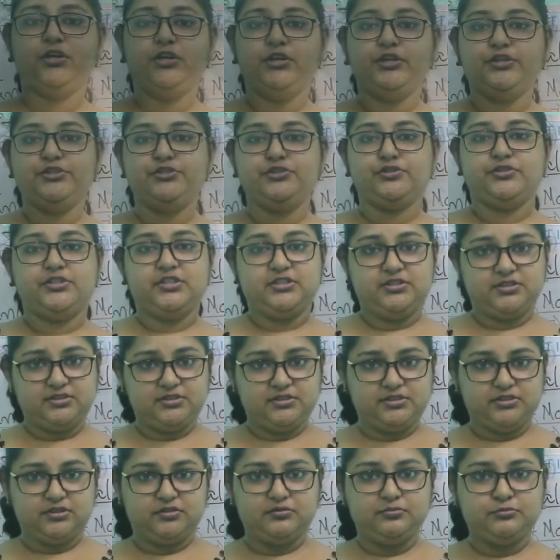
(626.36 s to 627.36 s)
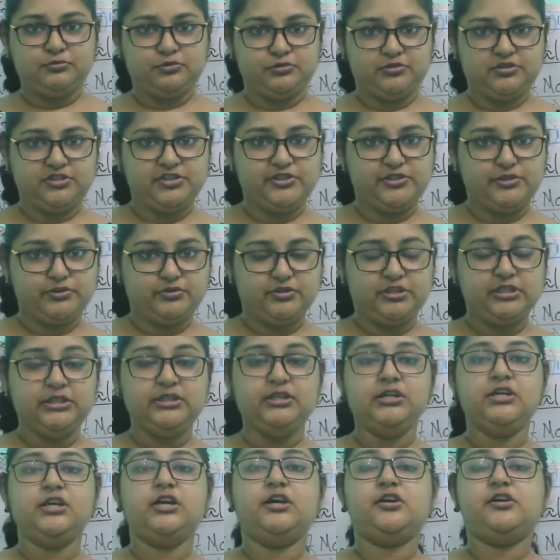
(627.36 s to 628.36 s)
So, this is it on modals
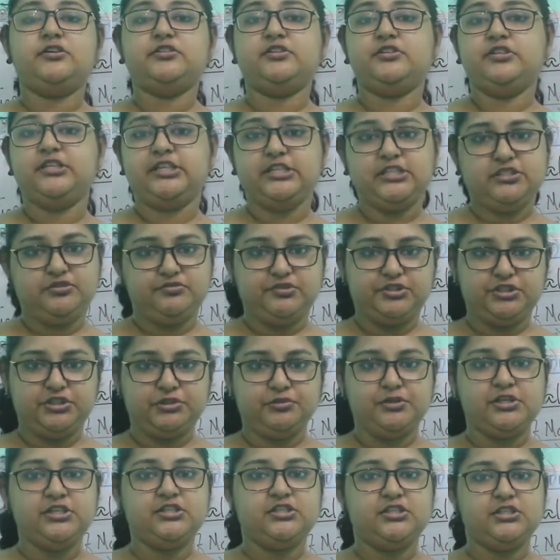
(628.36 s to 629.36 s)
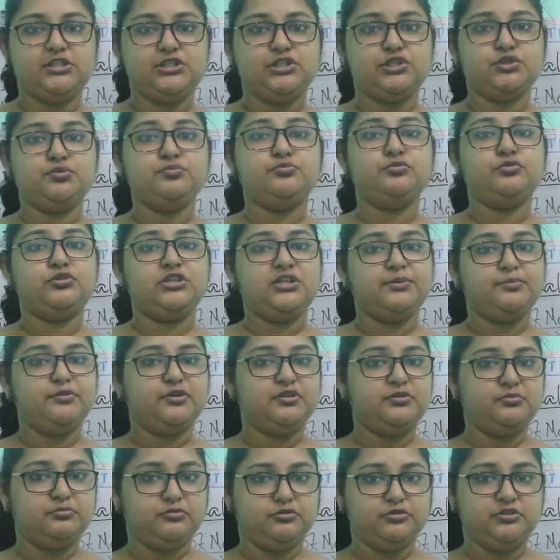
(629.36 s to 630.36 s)
today. next video I'll teach you more
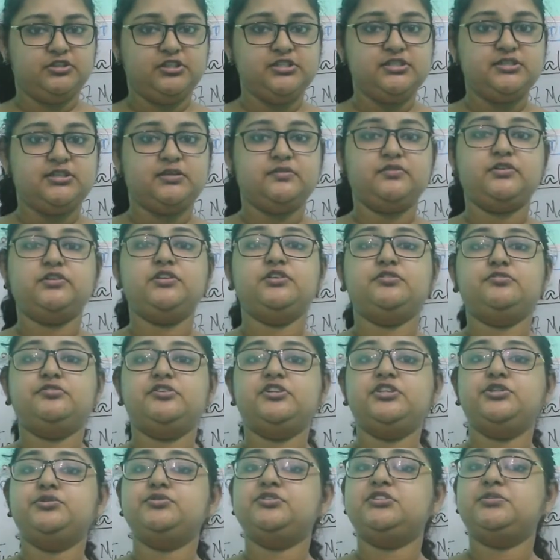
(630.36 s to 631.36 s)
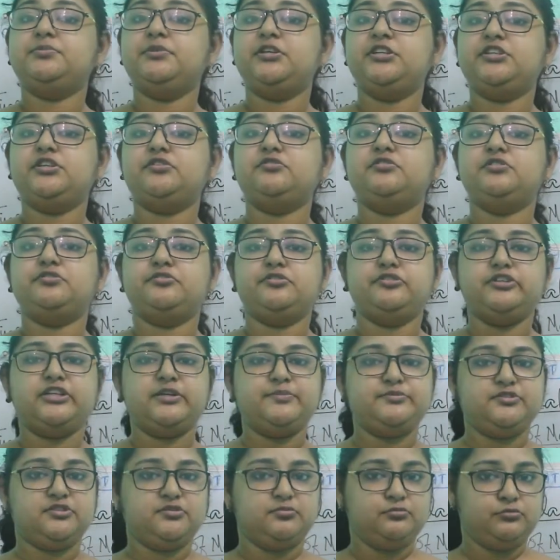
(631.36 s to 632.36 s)
about modals and the different usability of different
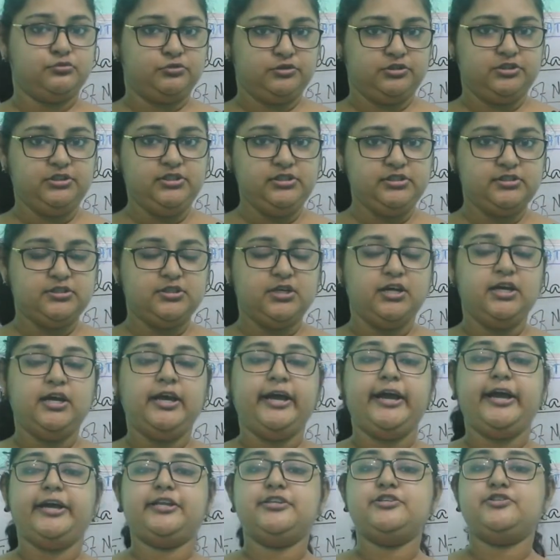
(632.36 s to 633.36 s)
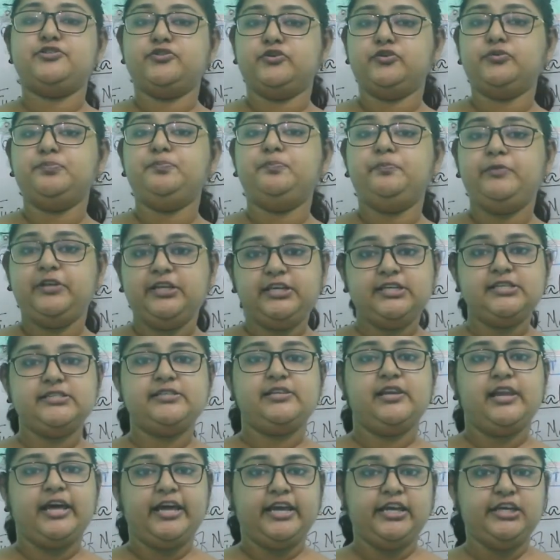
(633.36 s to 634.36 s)
types of modals. And so please
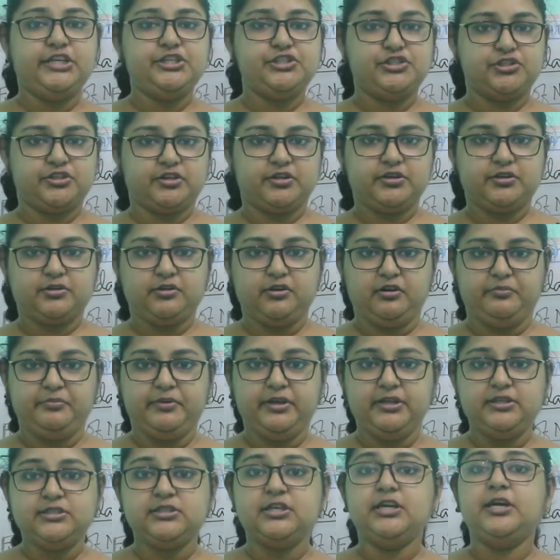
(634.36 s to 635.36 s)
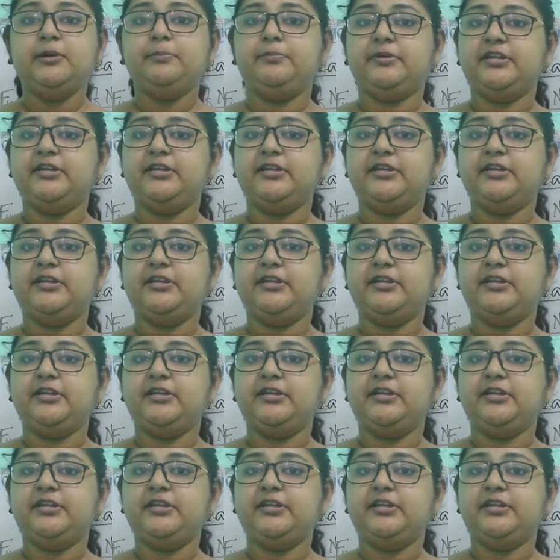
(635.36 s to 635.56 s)
like, share, comment.